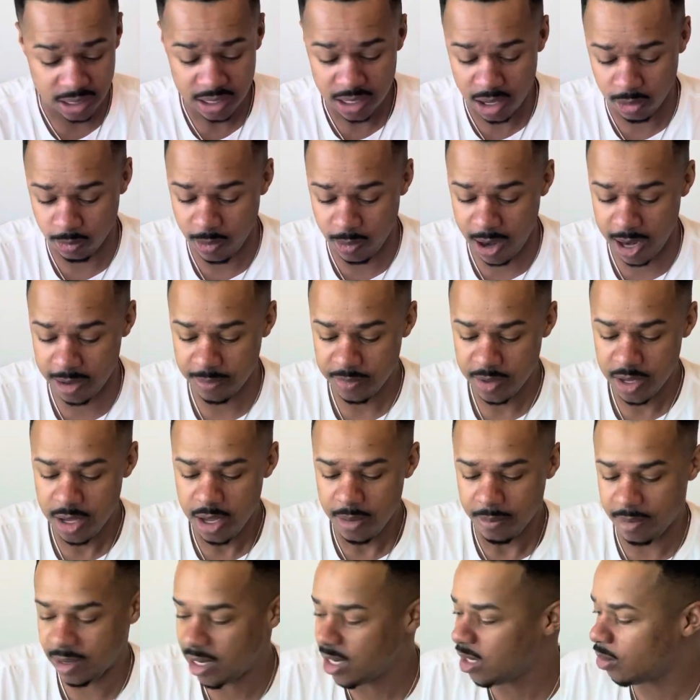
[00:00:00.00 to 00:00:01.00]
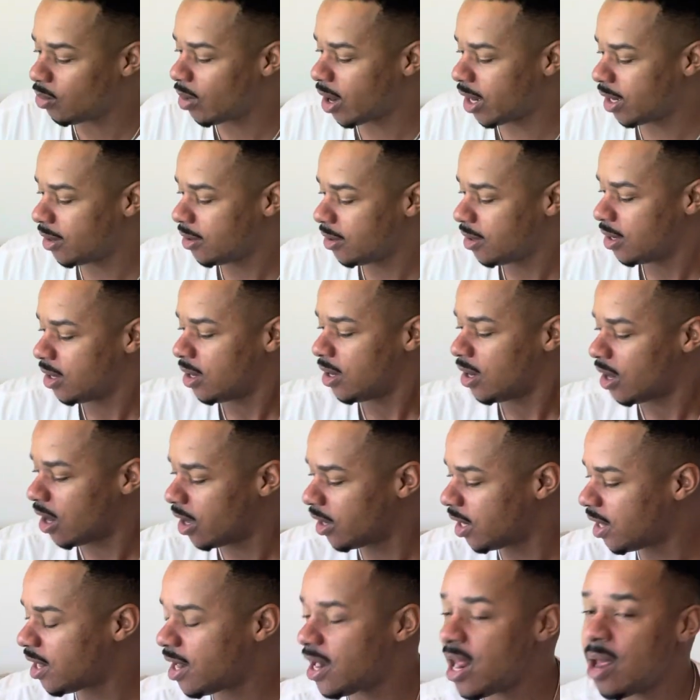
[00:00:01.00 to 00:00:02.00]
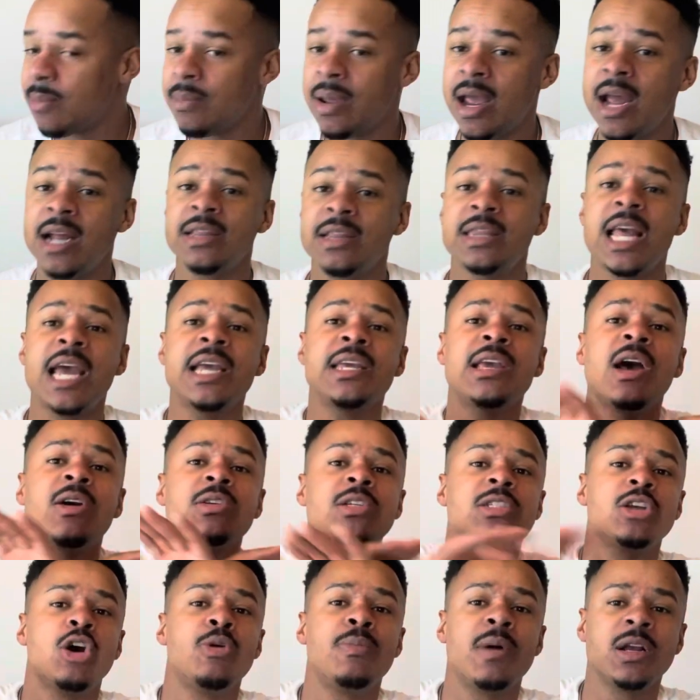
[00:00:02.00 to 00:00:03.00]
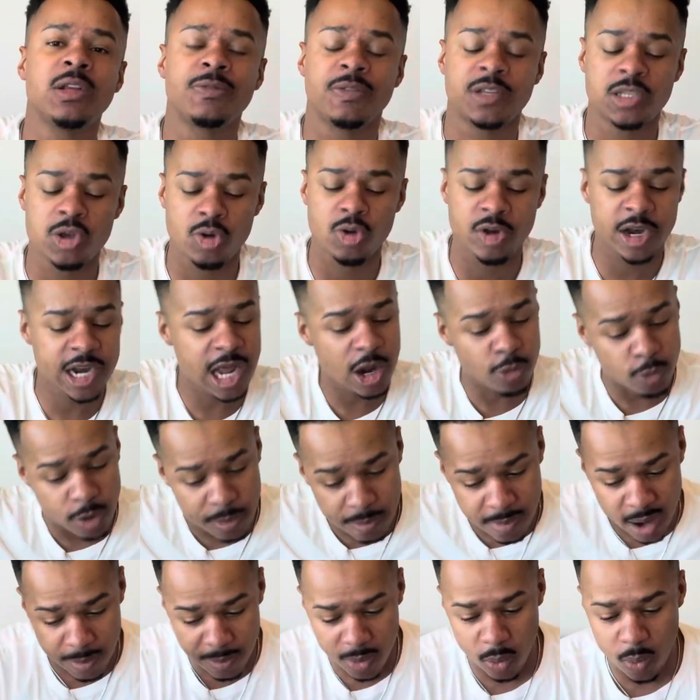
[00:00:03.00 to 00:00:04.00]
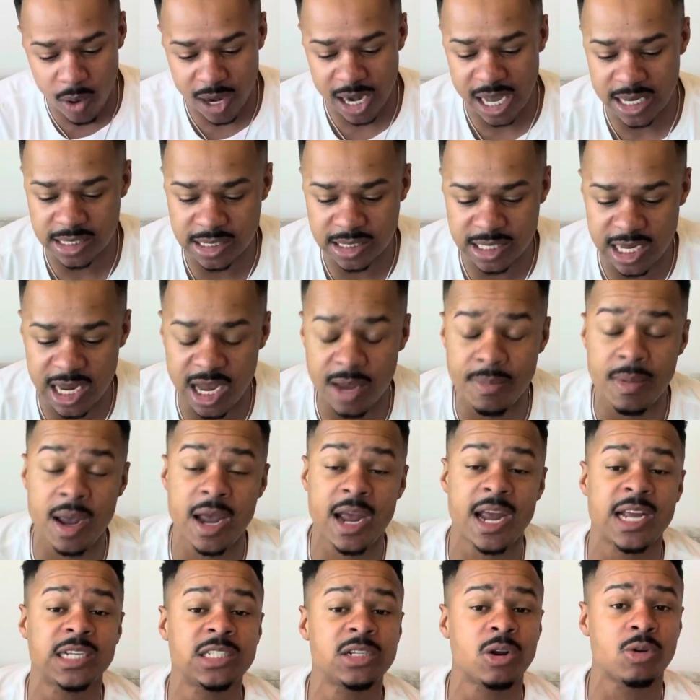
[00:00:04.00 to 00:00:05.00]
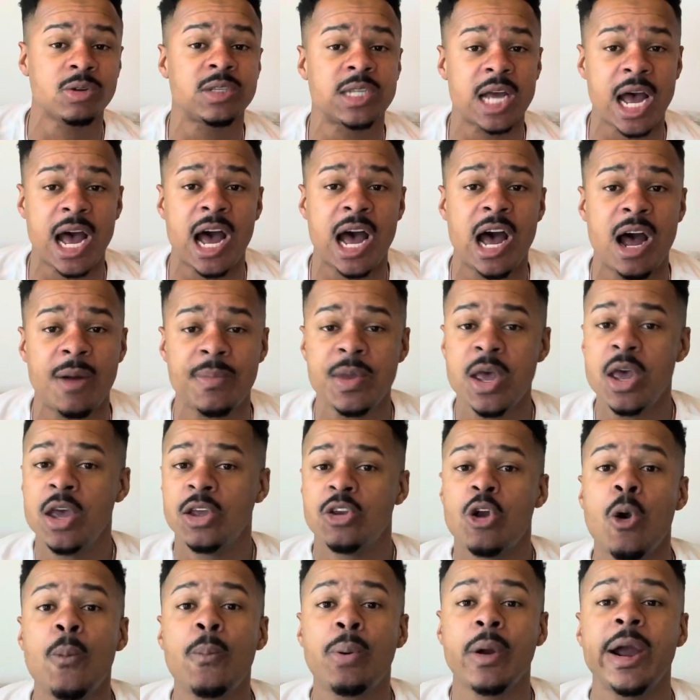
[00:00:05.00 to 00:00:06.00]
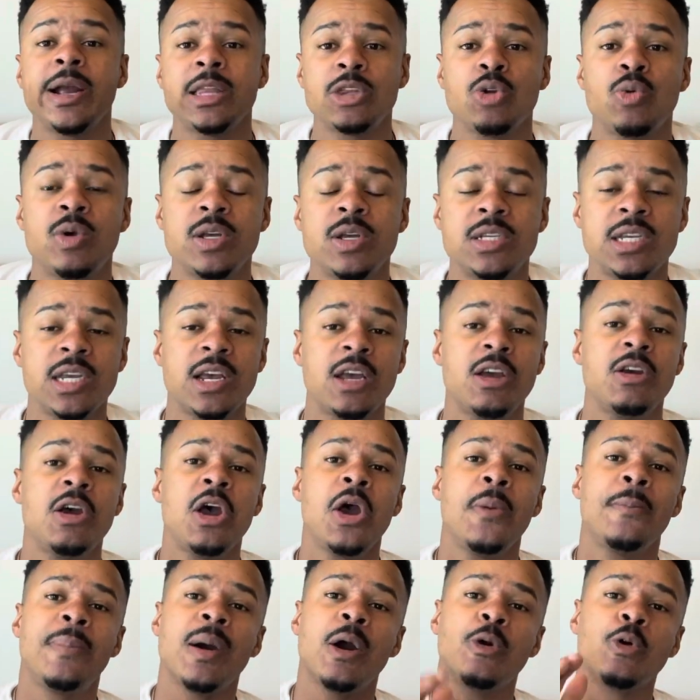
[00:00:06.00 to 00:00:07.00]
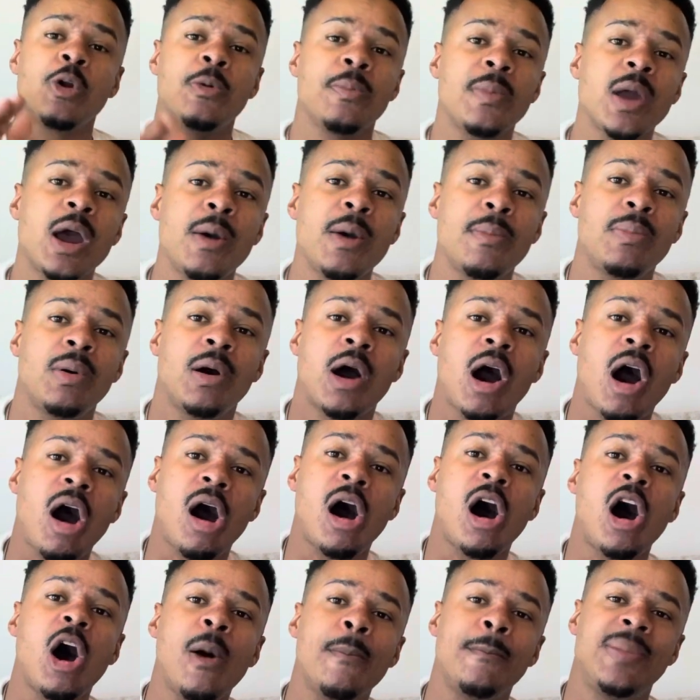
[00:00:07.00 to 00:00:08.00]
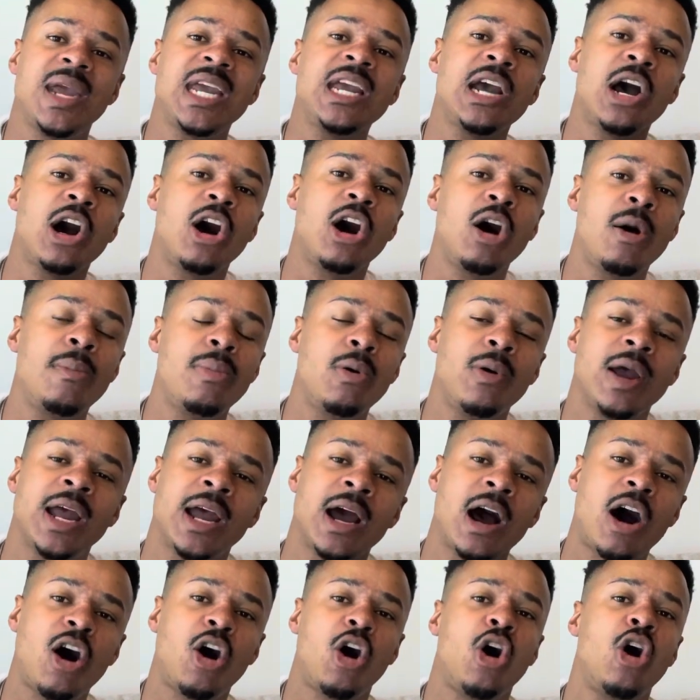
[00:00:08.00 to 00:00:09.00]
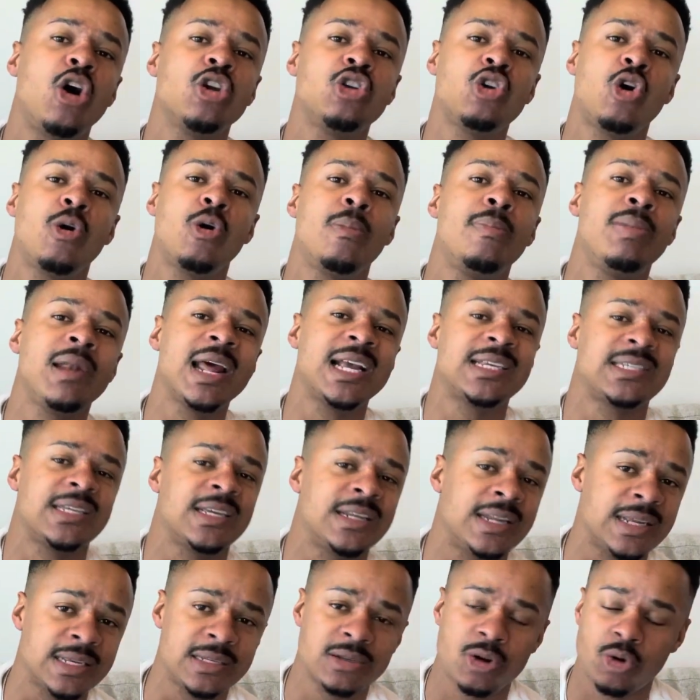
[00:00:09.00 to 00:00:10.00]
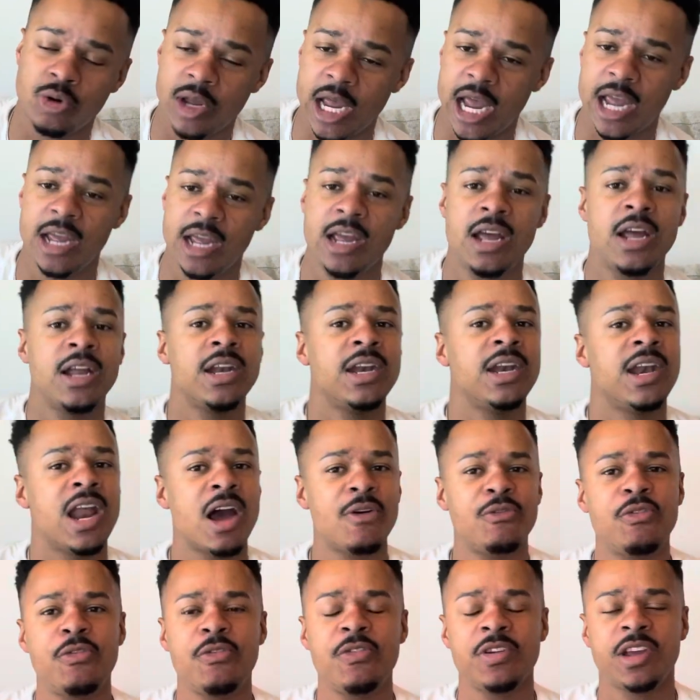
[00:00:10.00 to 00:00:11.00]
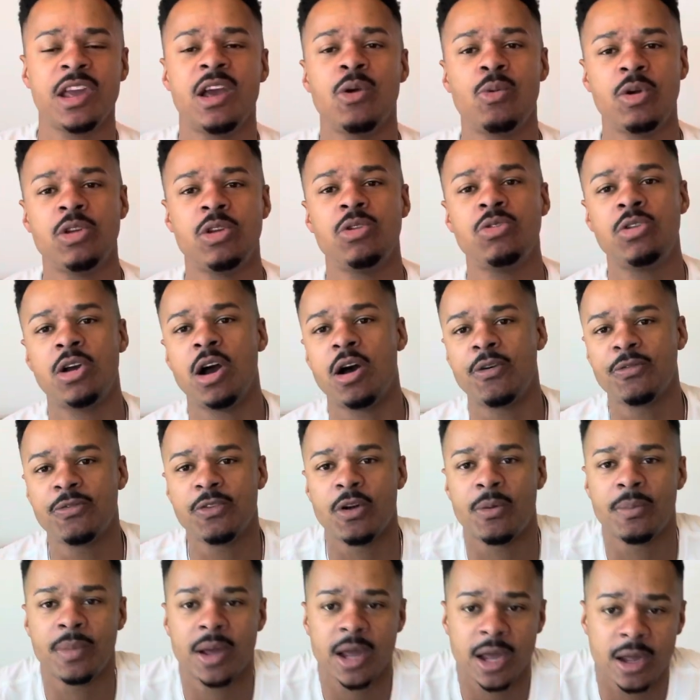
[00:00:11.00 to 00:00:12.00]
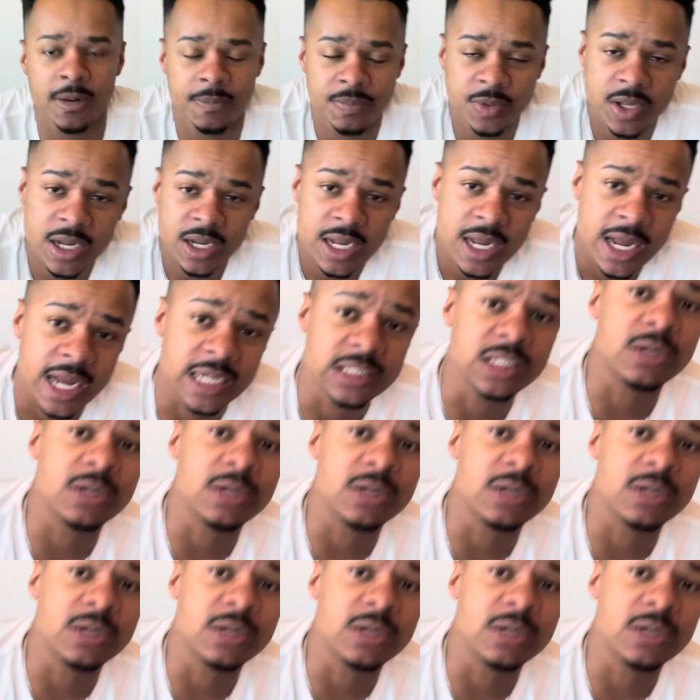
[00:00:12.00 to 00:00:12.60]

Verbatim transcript: All right. But anyway, other than that, man, thank y'all so much for tuning in. Remember what I said, man. It's your time. Your breakthrough is here. But remember, all, be humble in all your blessedness, okay? Never forget where you come from, man. It's